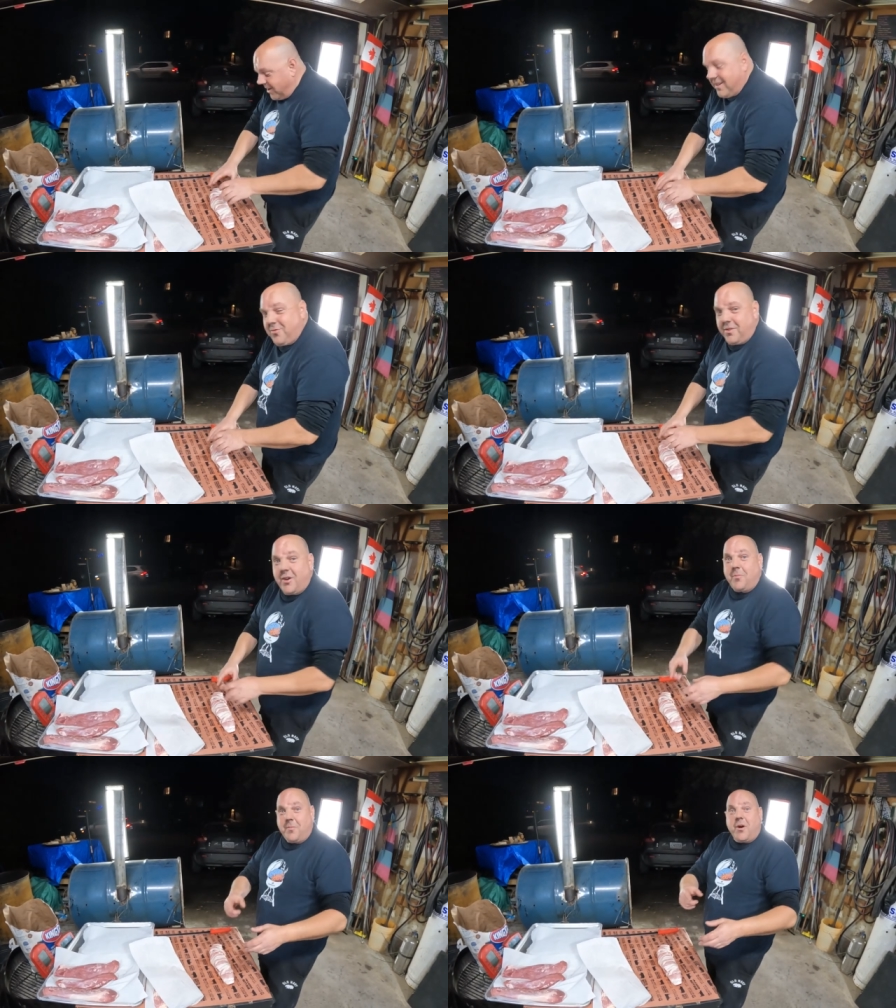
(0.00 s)
That
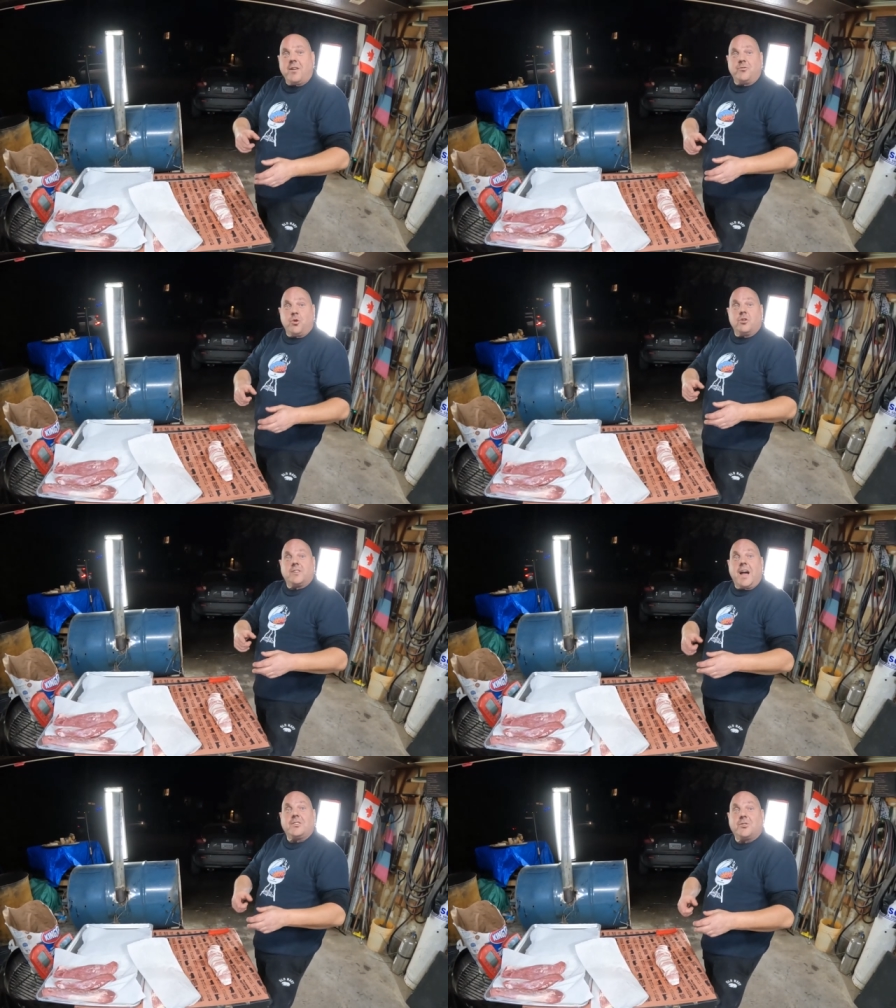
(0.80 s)
will be part of Joel's
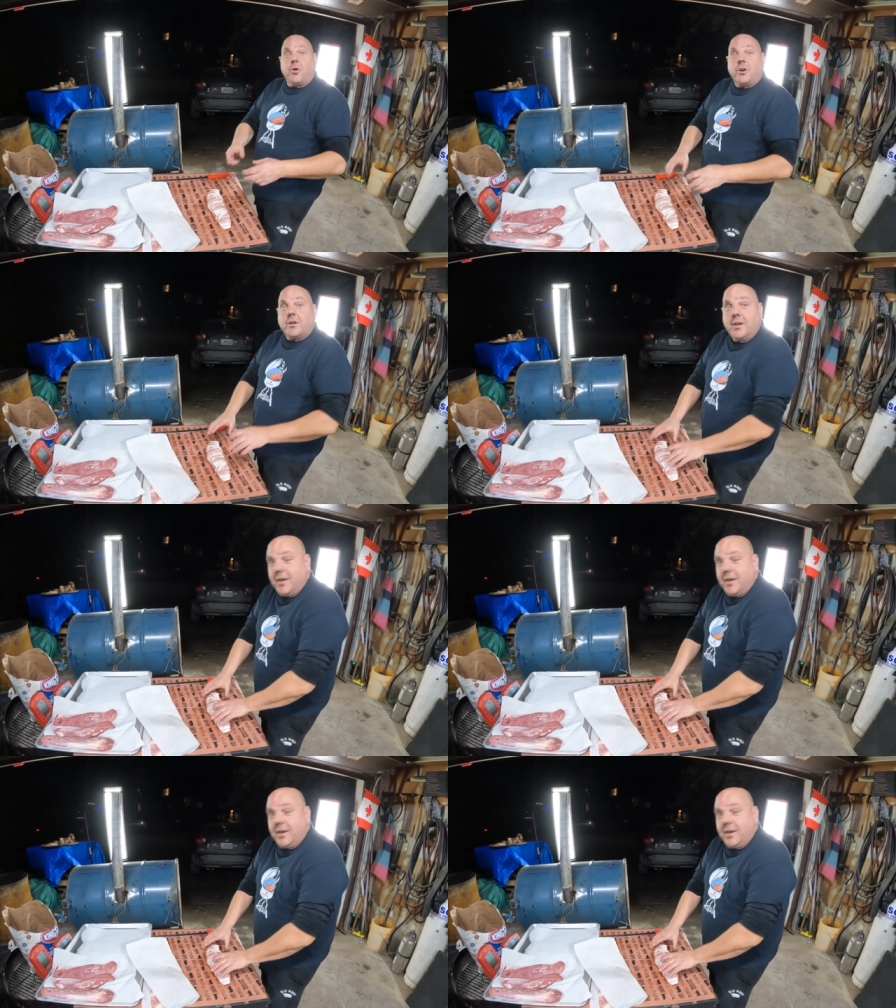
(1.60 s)
Gadget Corner.